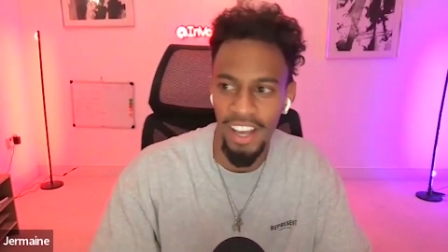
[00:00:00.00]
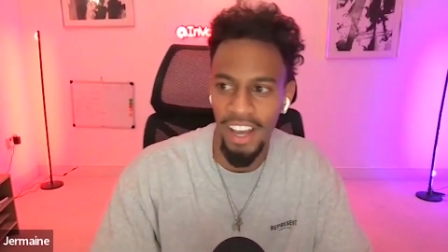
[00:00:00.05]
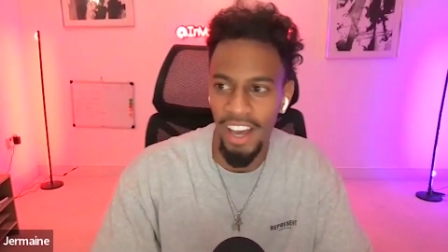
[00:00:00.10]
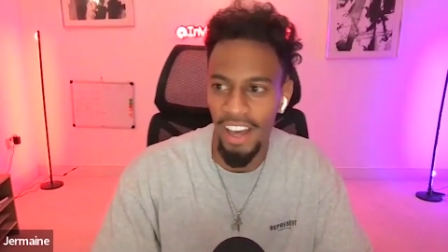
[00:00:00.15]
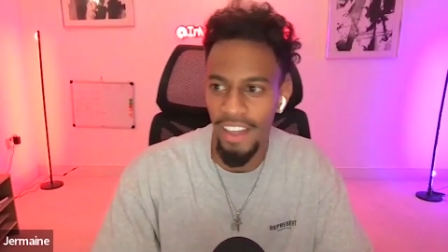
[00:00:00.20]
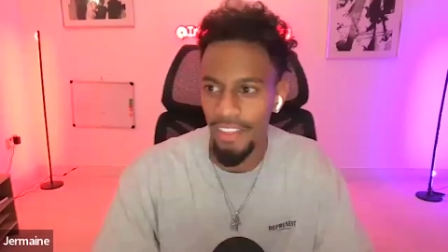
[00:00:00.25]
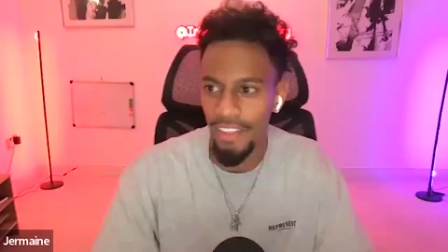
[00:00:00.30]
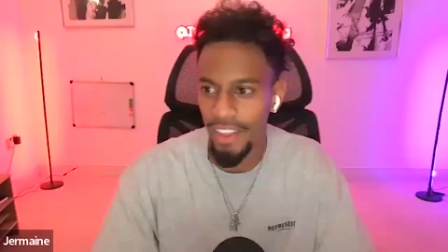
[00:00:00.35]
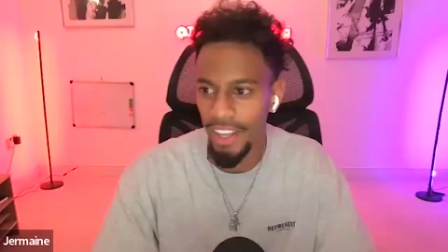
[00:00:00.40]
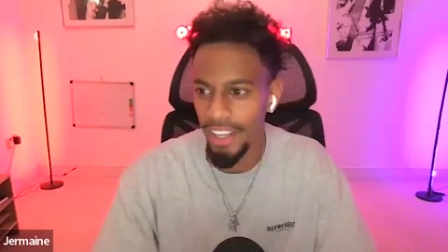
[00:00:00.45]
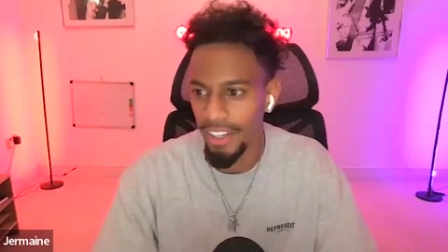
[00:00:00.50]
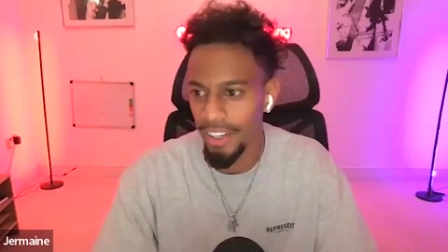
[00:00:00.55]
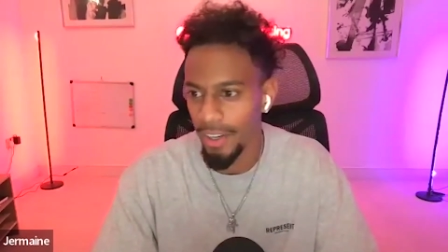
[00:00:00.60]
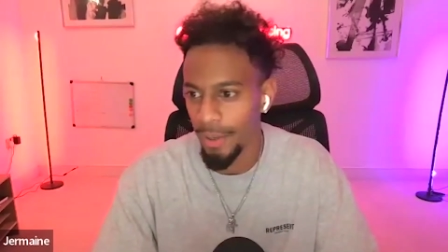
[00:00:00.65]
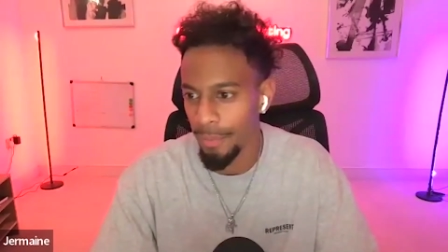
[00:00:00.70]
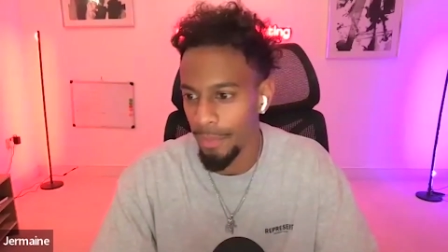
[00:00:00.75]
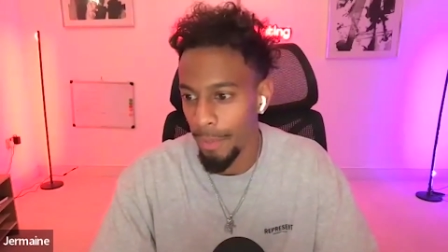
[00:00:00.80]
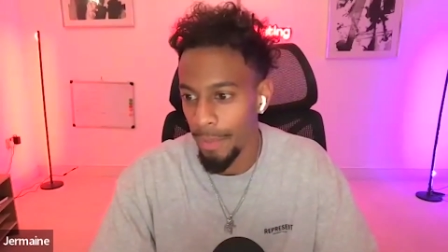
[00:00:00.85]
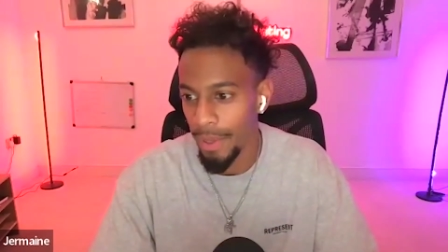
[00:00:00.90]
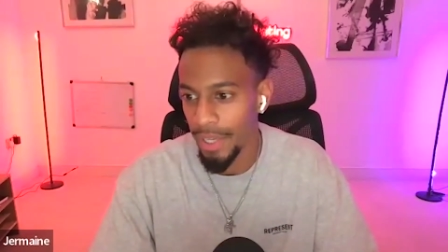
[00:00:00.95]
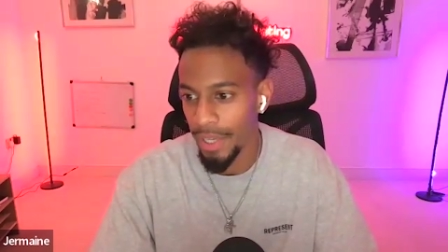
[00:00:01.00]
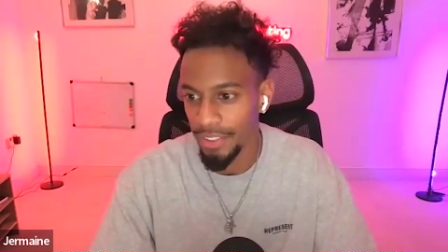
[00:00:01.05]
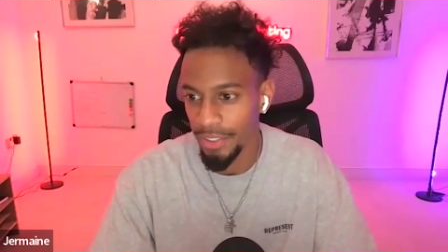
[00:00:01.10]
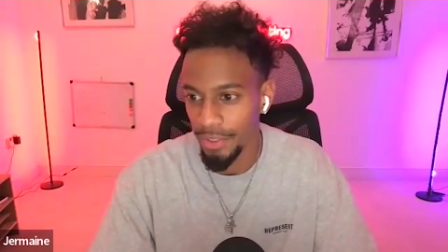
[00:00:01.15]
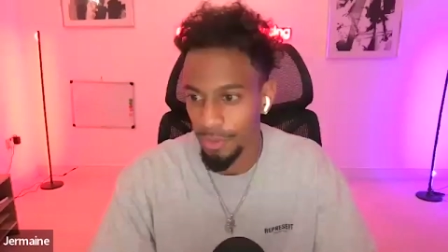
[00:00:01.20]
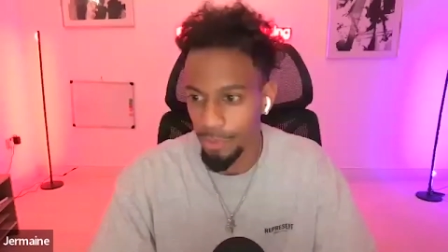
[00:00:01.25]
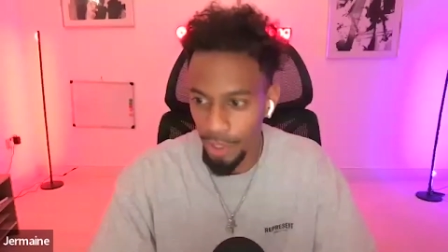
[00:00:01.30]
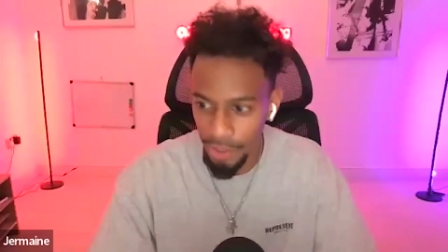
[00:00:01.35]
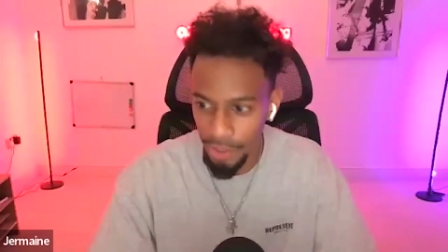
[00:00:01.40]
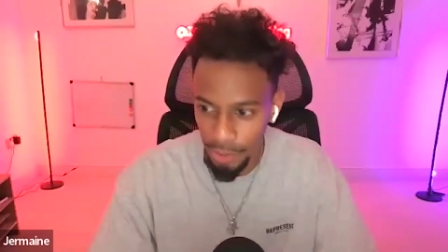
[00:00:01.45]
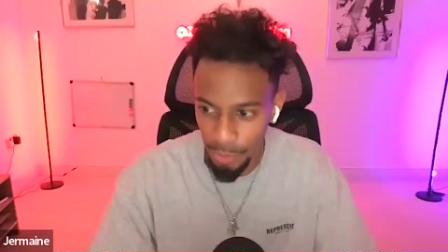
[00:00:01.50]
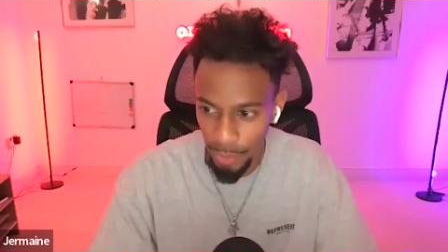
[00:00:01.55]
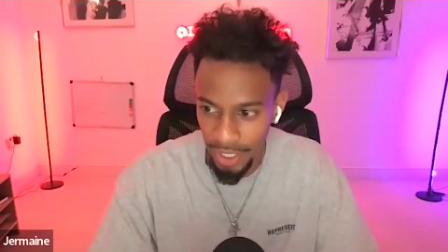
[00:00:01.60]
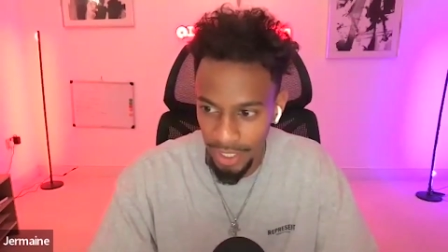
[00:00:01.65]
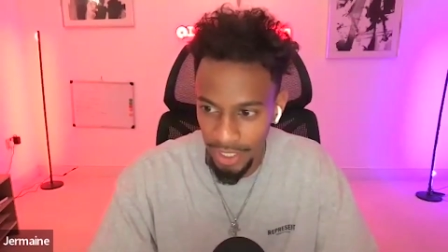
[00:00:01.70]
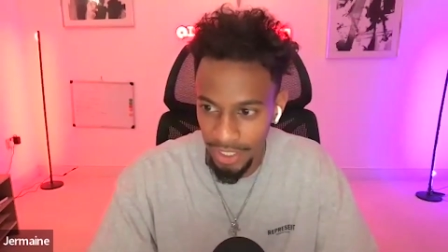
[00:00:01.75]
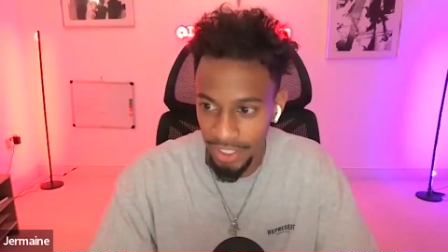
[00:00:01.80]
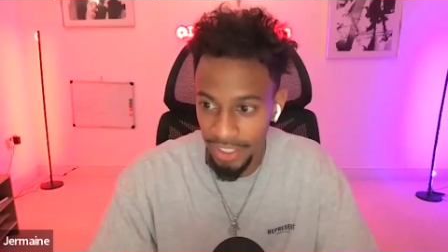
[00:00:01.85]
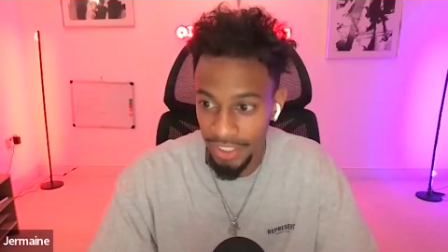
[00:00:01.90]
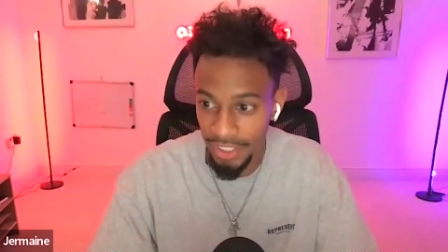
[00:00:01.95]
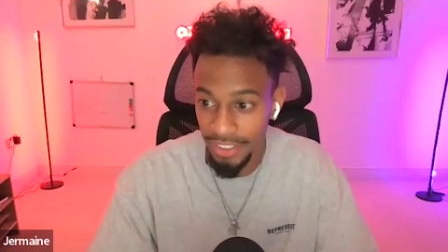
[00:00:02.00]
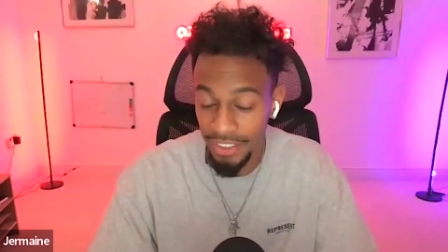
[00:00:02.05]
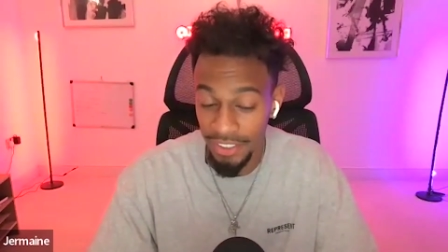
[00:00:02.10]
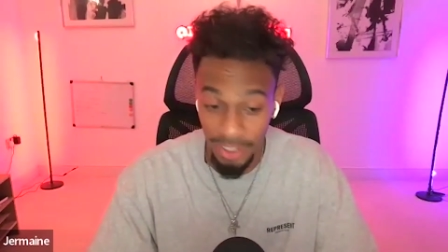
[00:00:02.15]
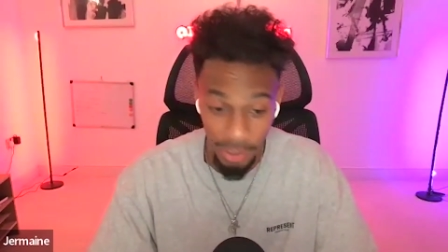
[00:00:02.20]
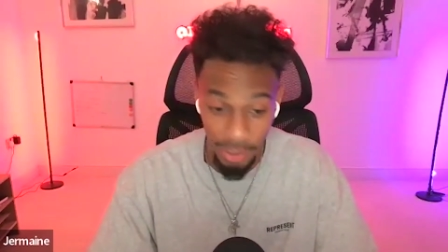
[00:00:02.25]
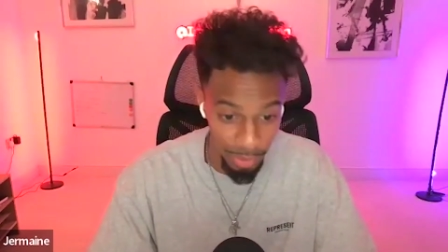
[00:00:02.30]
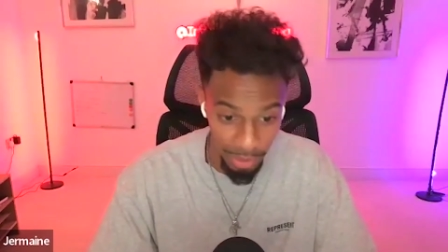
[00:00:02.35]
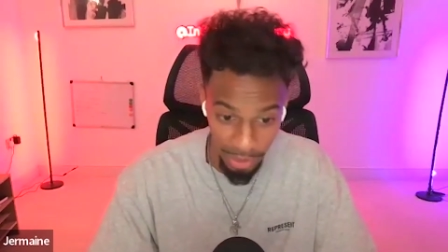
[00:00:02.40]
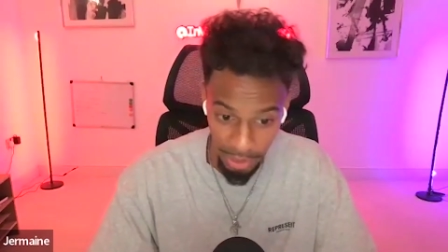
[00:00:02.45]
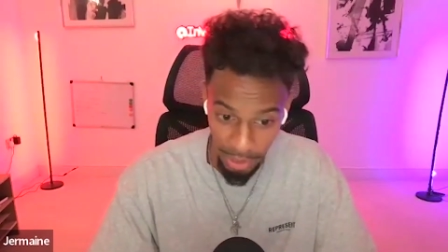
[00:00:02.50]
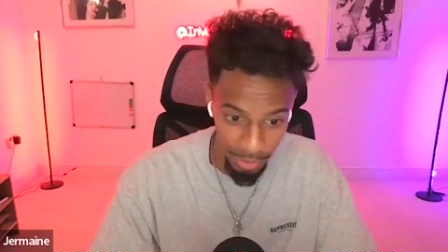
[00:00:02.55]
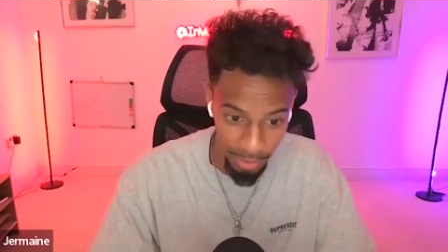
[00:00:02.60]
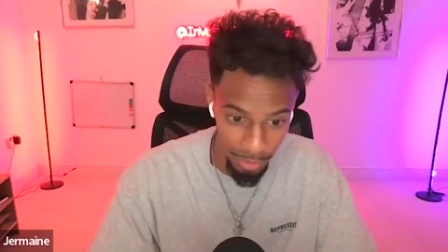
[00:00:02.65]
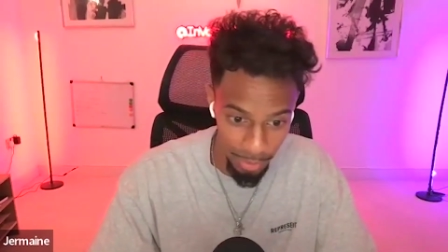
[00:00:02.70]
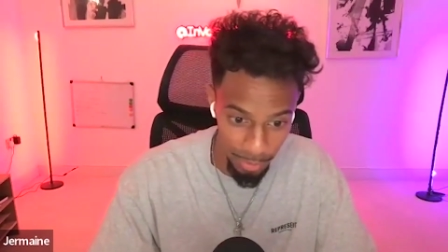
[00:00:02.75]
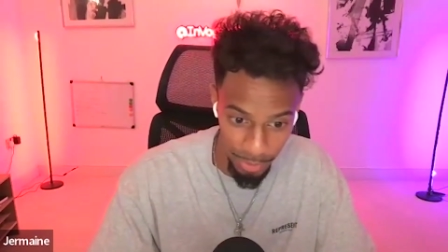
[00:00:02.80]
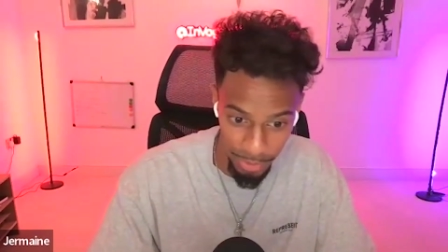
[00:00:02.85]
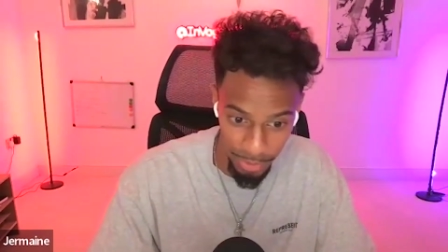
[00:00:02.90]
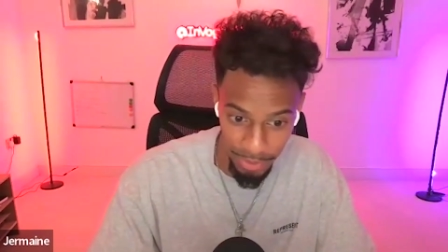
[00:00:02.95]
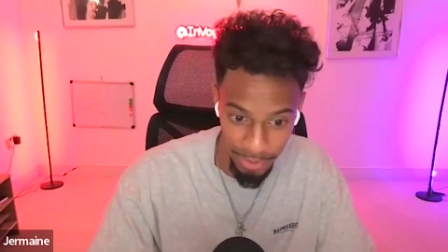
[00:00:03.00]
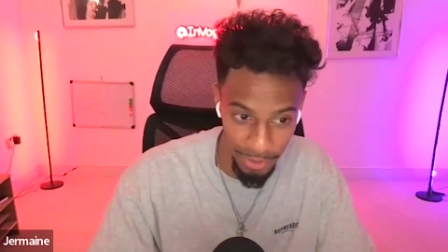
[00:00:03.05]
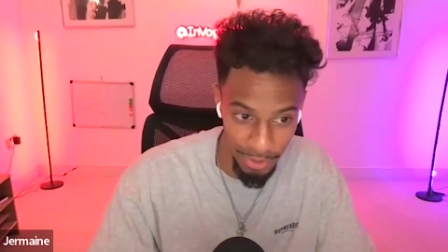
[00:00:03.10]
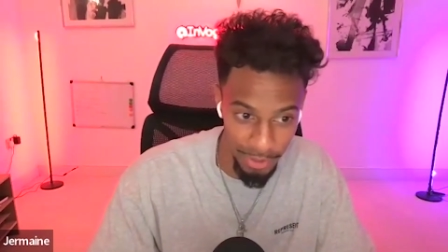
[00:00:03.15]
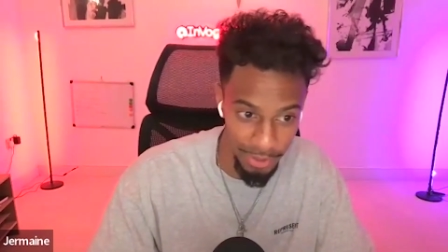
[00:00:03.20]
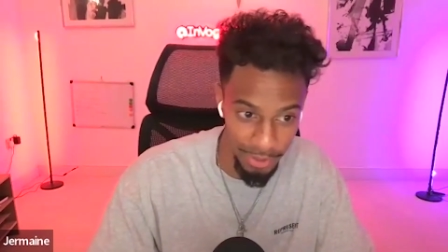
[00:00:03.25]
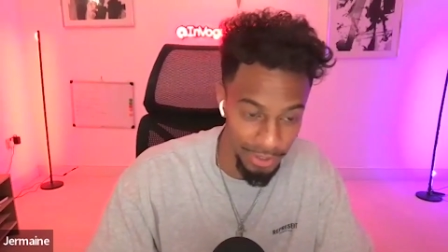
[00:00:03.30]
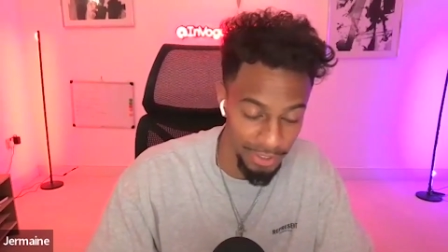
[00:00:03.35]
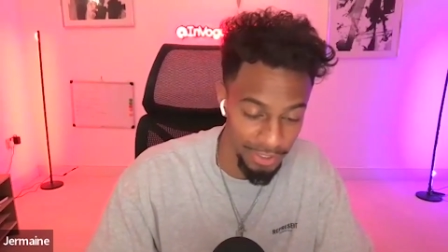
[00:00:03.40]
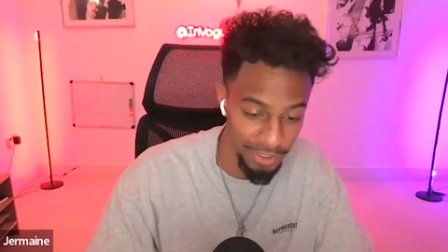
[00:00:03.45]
And then I basically graduated and still didn't know what I wanted to do.